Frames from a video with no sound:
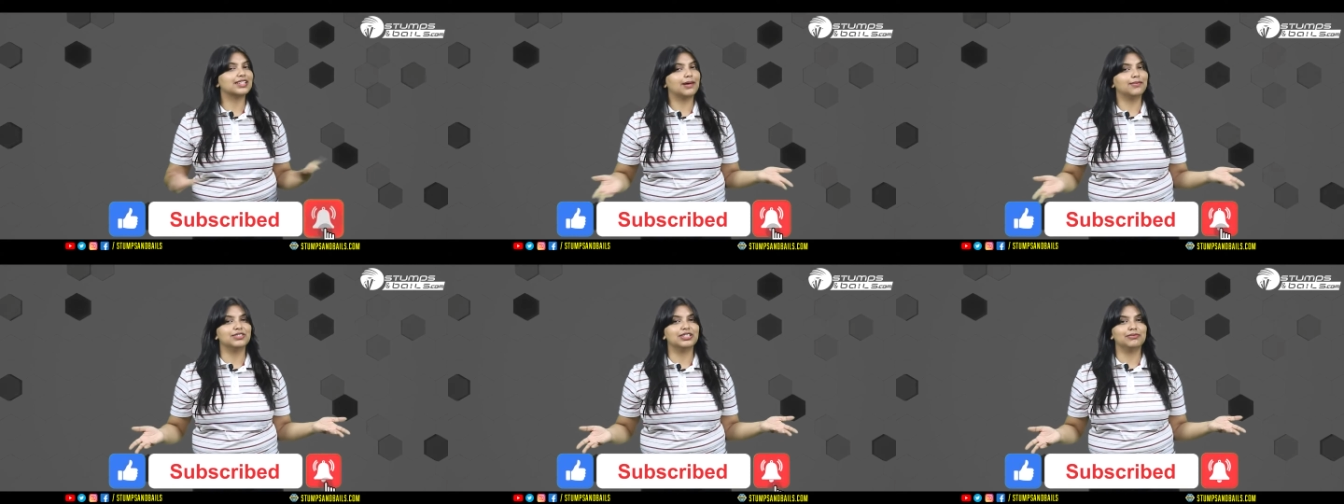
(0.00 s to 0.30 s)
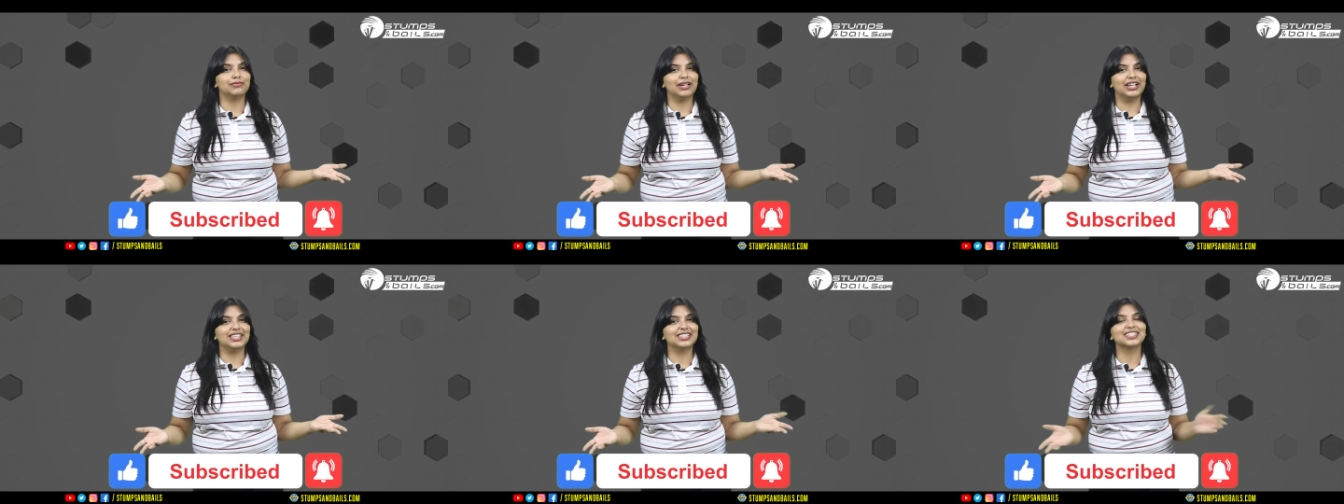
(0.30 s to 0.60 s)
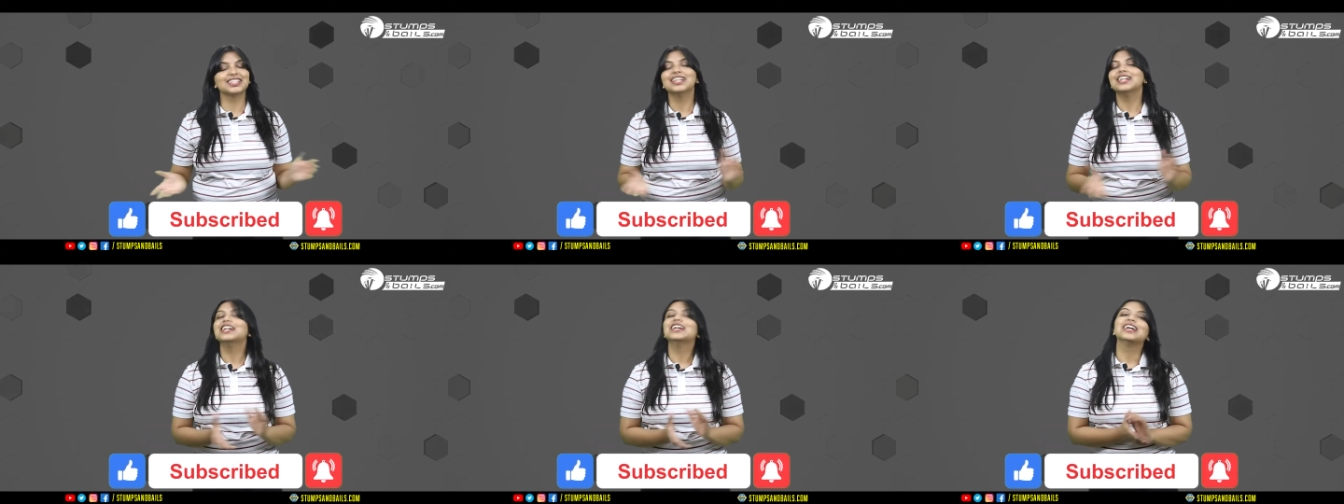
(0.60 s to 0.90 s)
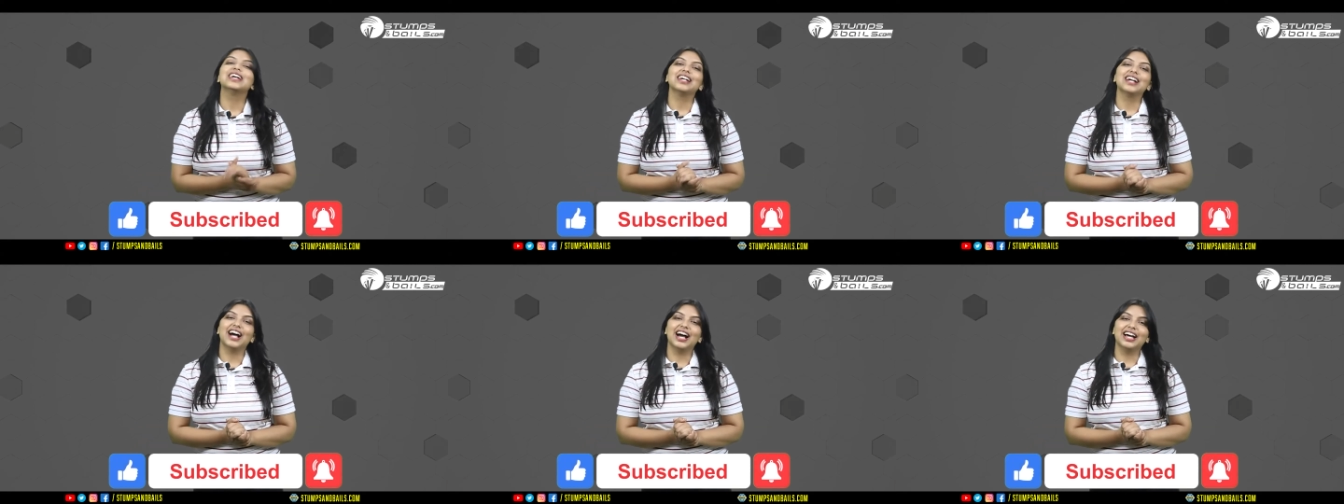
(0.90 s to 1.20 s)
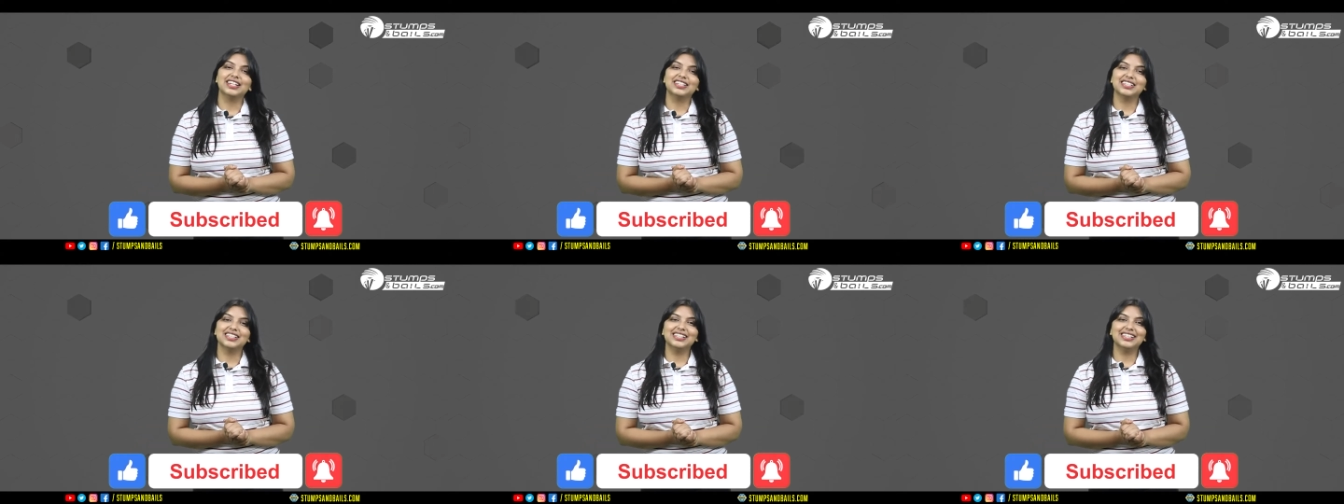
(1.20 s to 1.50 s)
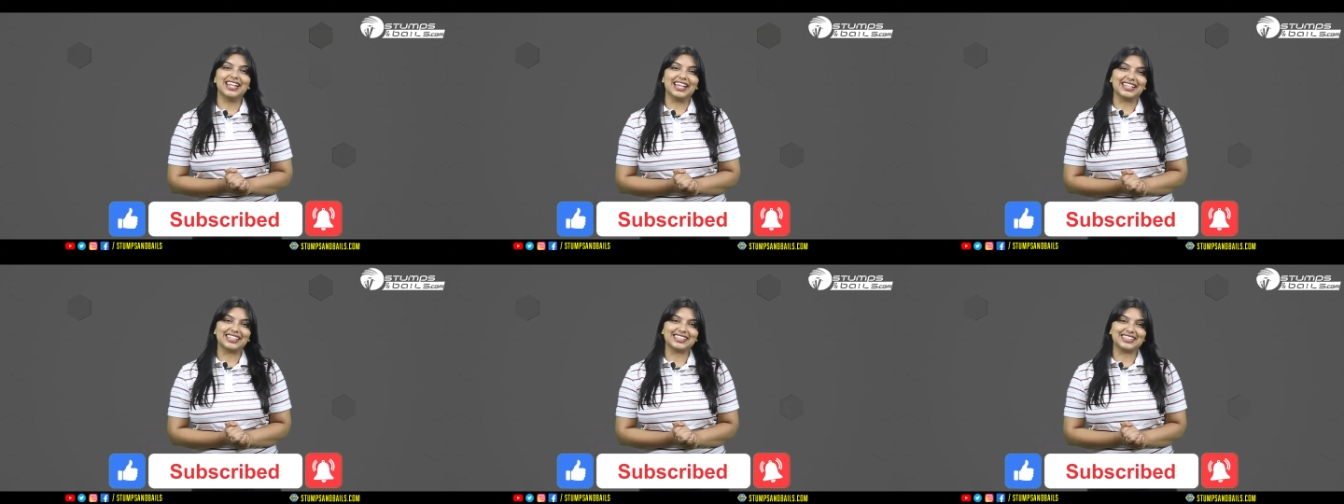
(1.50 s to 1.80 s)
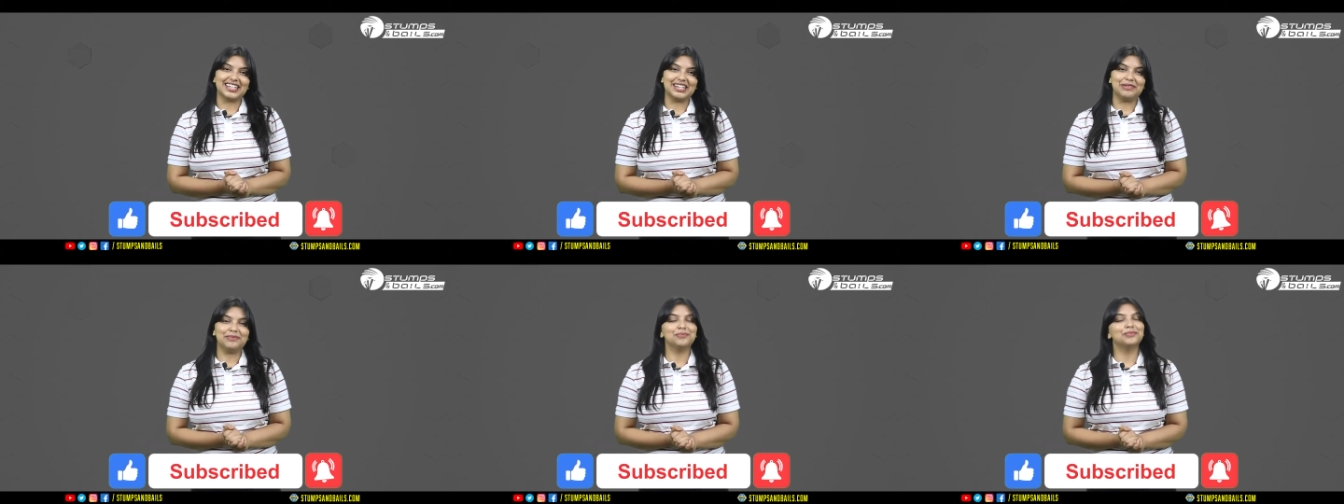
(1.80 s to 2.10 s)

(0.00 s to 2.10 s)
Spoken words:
Stumpsnbails. Until next time,